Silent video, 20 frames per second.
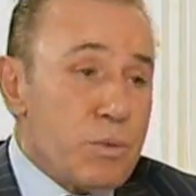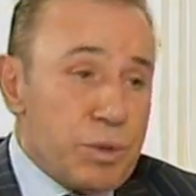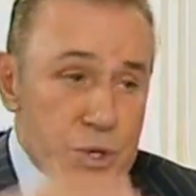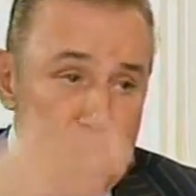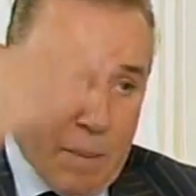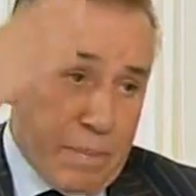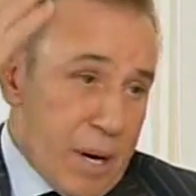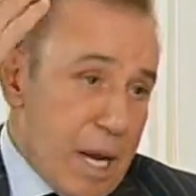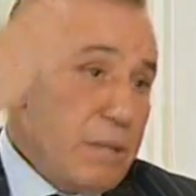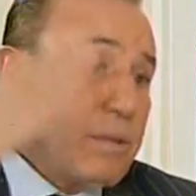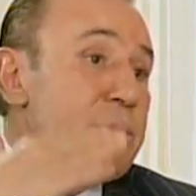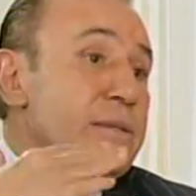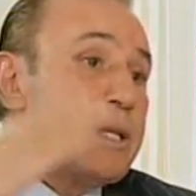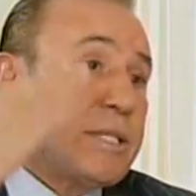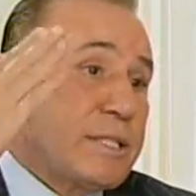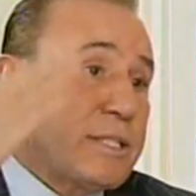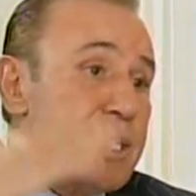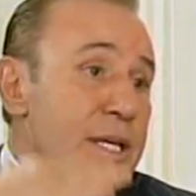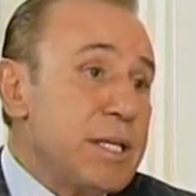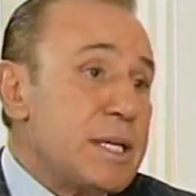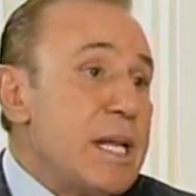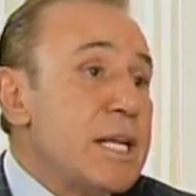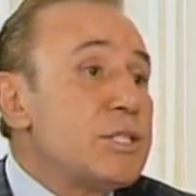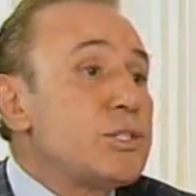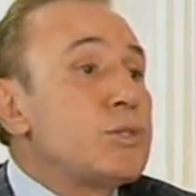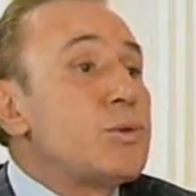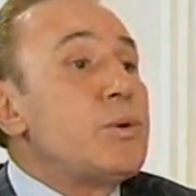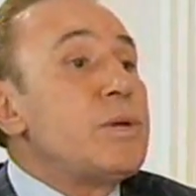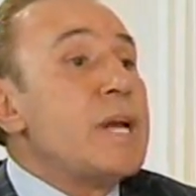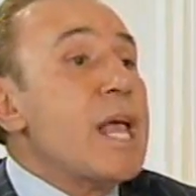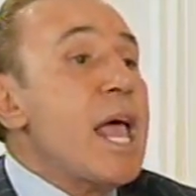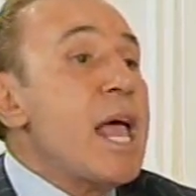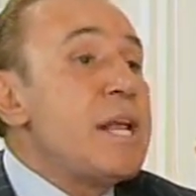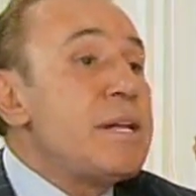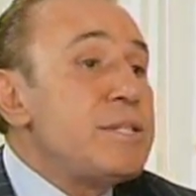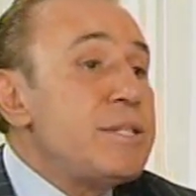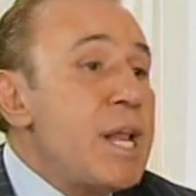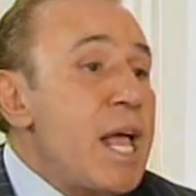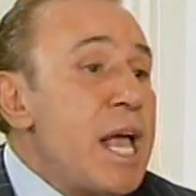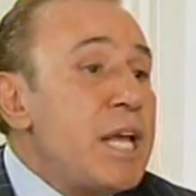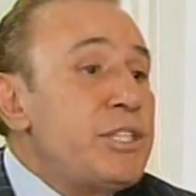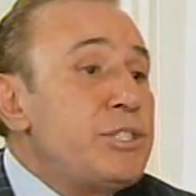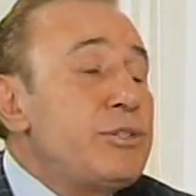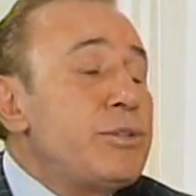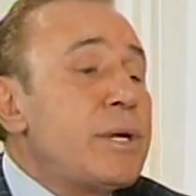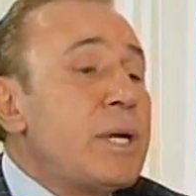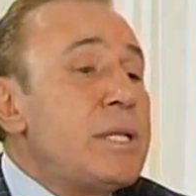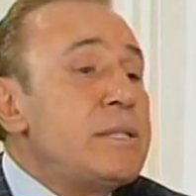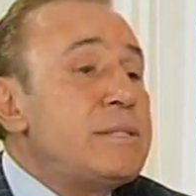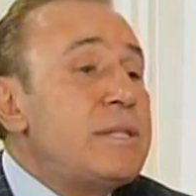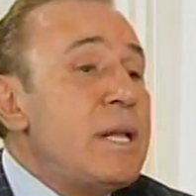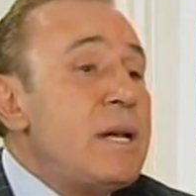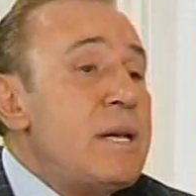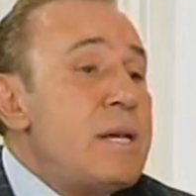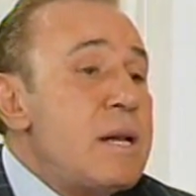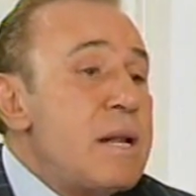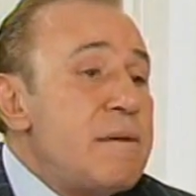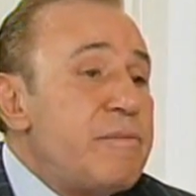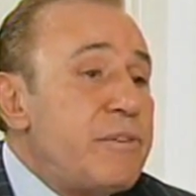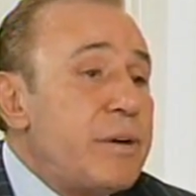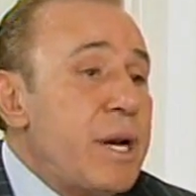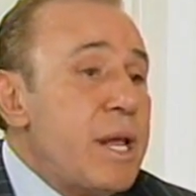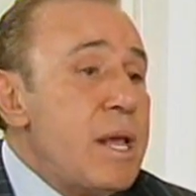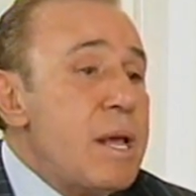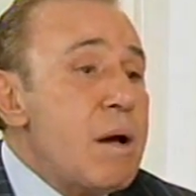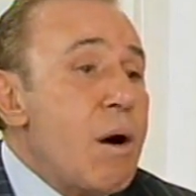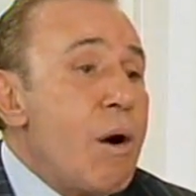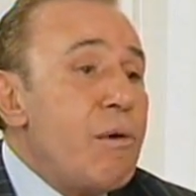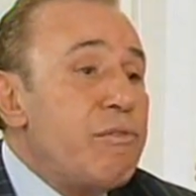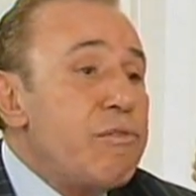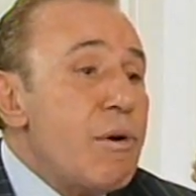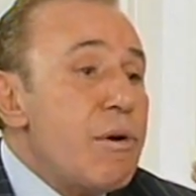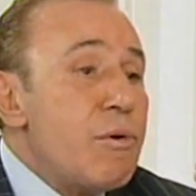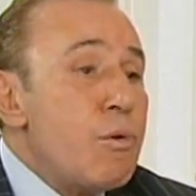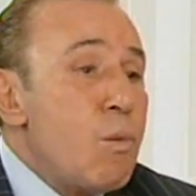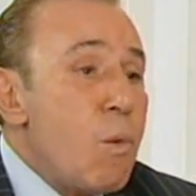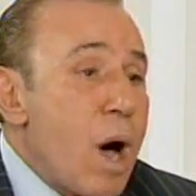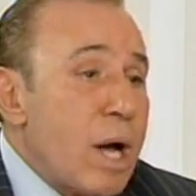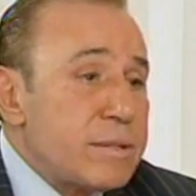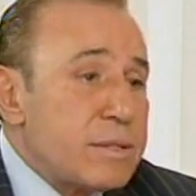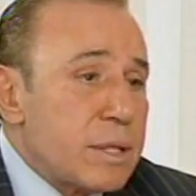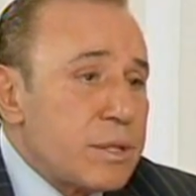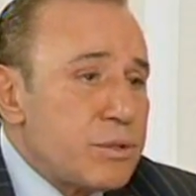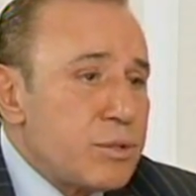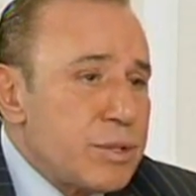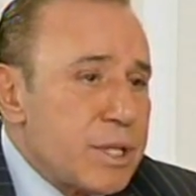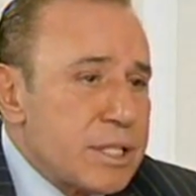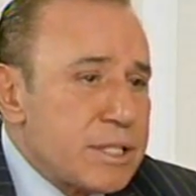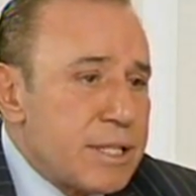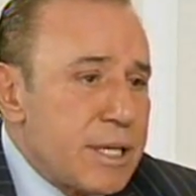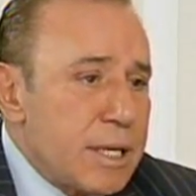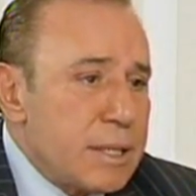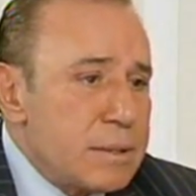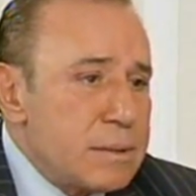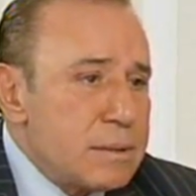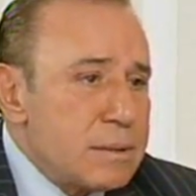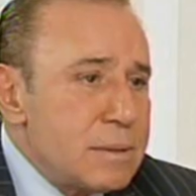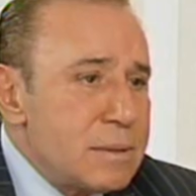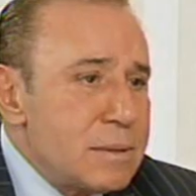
when you apply it on the skin, it's called a natural delivery of water to the skin.